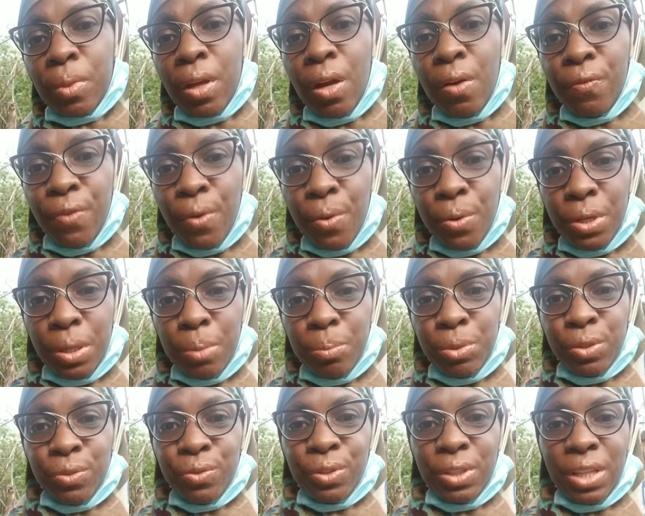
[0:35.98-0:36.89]
phone
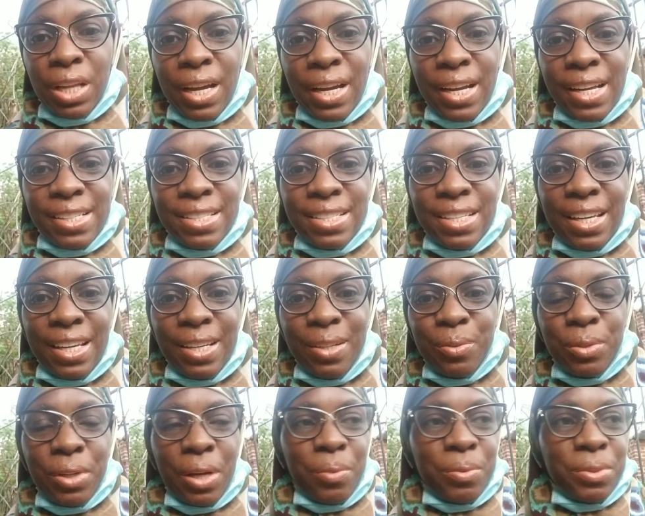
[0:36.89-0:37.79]
numbers for. Like I
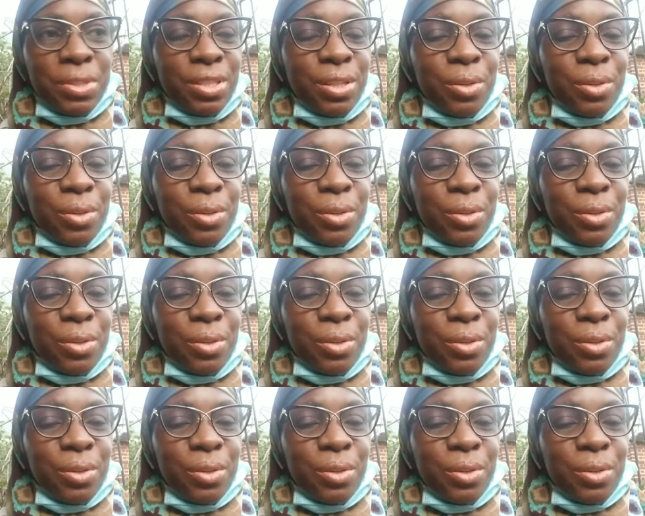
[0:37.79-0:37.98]
said, I was